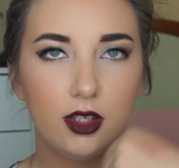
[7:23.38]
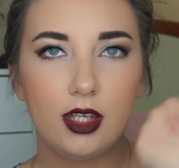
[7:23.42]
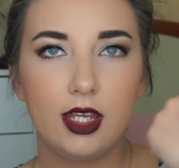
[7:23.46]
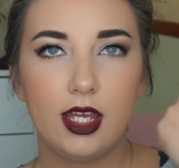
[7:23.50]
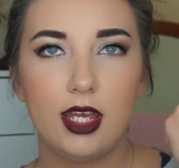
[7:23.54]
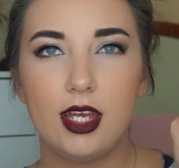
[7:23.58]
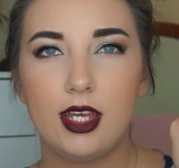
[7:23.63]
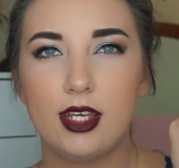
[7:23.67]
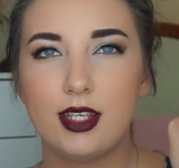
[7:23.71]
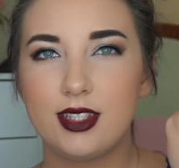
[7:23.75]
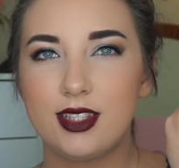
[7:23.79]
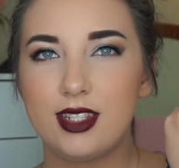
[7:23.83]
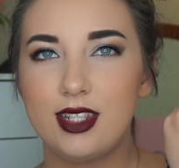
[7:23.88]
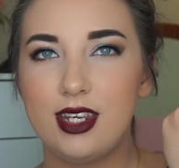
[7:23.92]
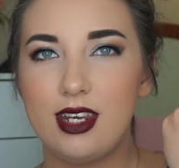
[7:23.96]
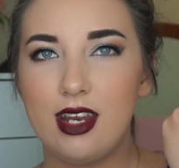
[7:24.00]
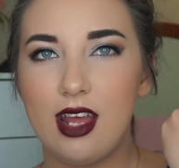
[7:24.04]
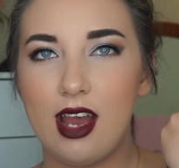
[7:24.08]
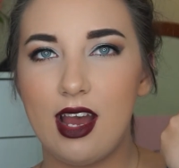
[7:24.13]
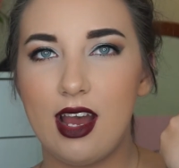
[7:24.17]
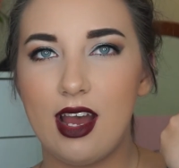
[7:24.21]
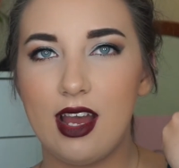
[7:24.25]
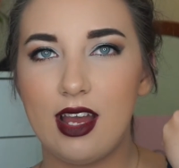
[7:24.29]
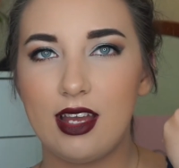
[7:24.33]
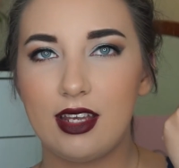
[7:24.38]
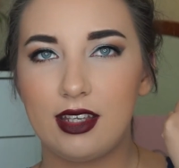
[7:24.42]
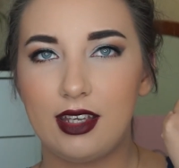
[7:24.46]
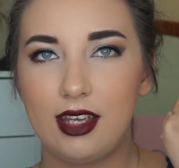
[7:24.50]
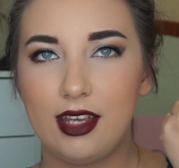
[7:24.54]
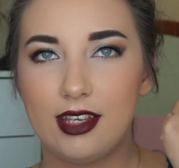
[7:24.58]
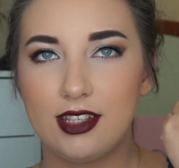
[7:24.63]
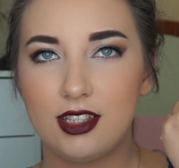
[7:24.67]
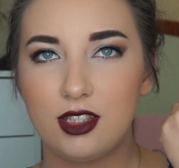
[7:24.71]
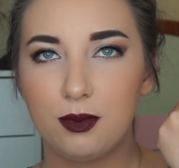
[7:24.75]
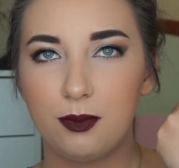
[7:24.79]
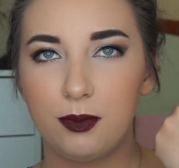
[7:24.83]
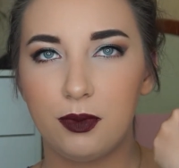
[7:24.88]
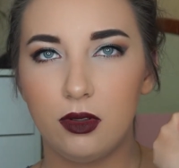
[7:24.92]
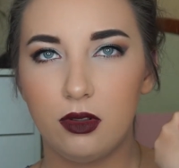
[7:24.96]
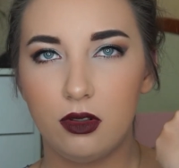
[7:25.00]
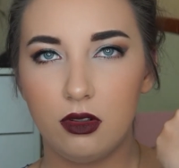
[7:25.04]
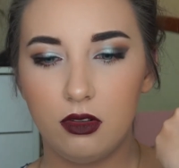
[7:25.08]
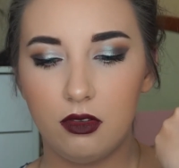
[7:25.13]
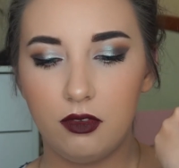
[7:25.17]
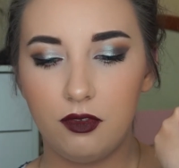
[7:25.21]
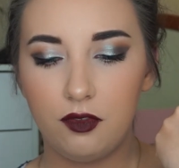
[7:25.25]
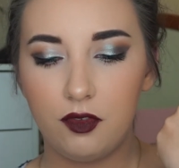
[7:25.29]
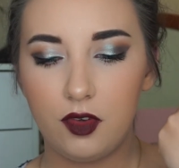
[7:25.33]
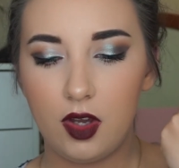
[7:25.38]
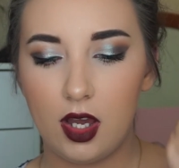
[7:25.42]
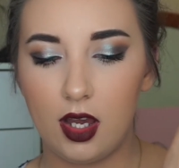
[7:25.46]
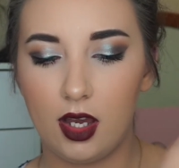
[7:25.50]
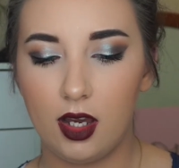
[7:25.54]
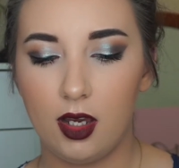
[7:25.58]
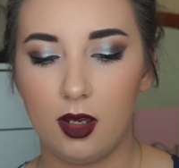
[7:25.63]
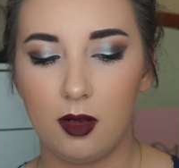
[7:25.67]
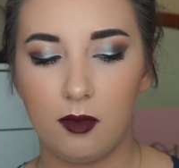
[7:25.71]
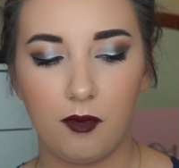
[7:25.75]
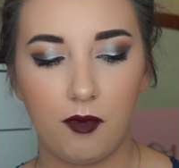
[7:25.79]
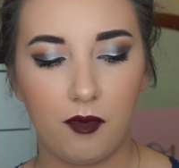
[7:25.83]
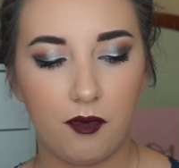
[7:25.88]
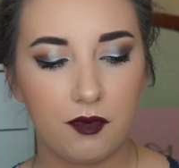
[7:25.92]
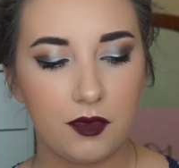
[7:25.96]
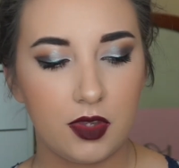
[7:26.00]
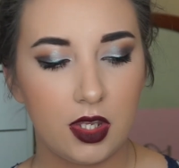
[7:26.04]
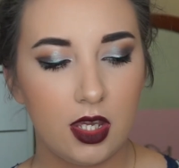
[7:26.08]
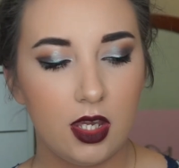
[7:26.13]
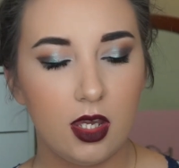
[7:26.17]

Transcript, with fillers: It is not kiss proof, um,